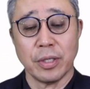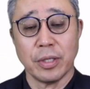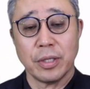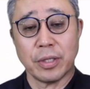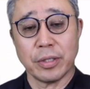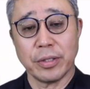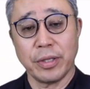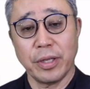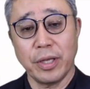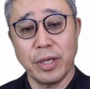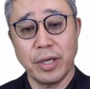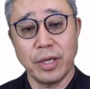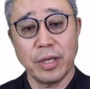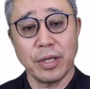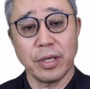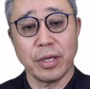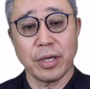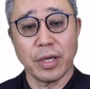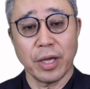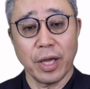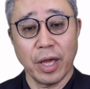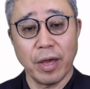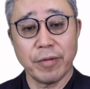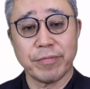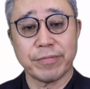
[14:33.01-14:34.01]

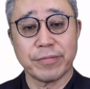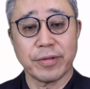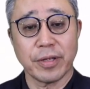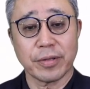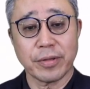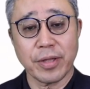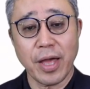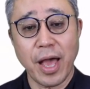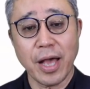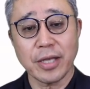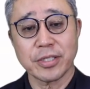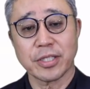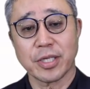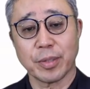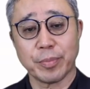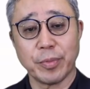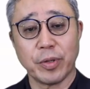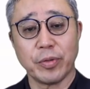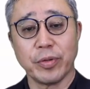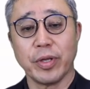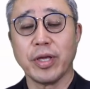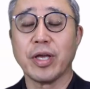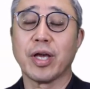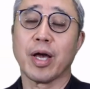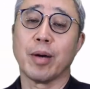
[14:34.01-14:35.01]
If the
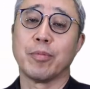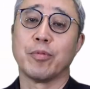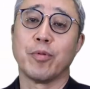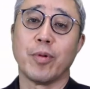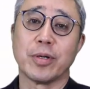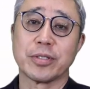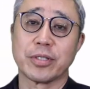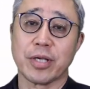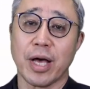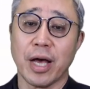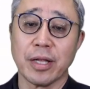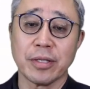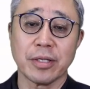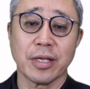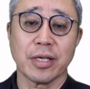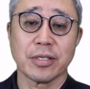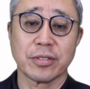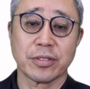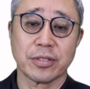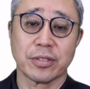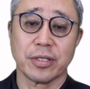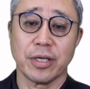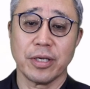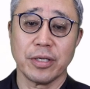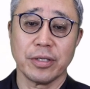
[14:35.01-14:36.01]
taxable income was
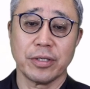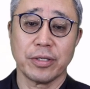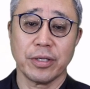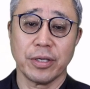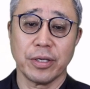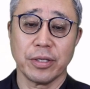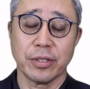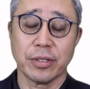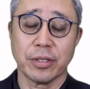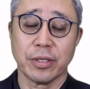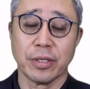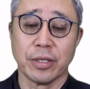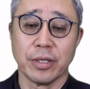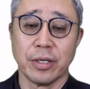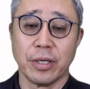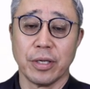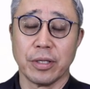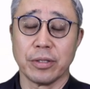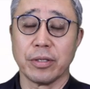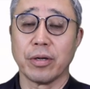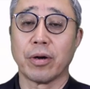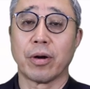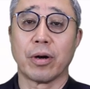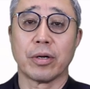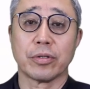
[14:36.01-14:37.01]
understated,
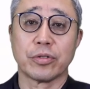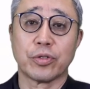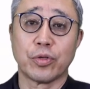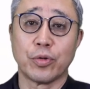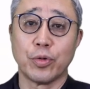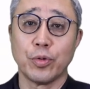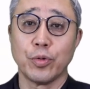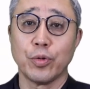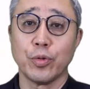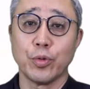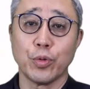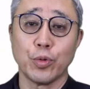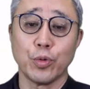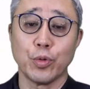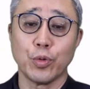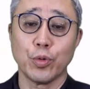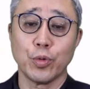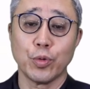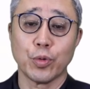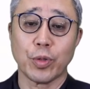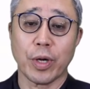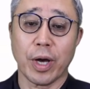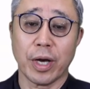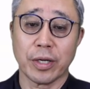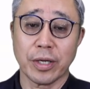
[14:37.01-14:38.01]
there are
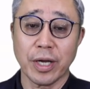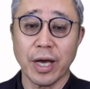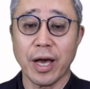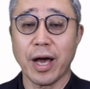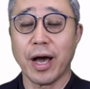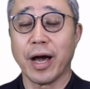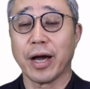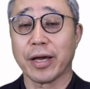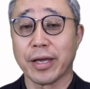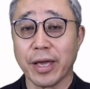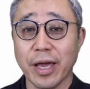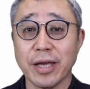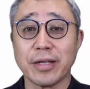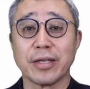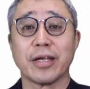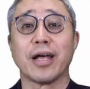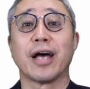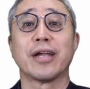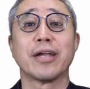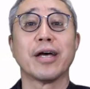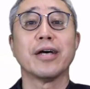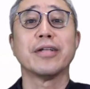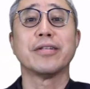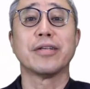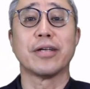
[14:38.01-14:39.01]

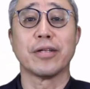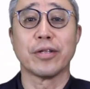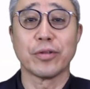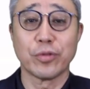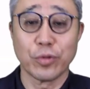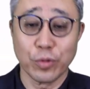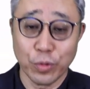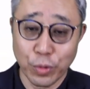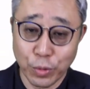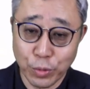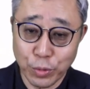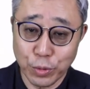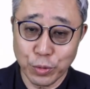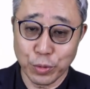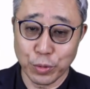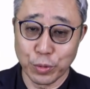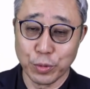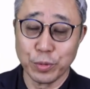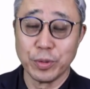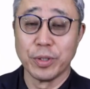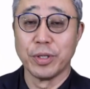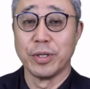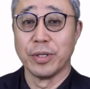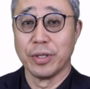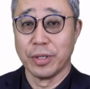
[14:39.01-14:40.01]
another
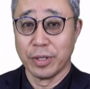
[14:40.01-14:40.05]
two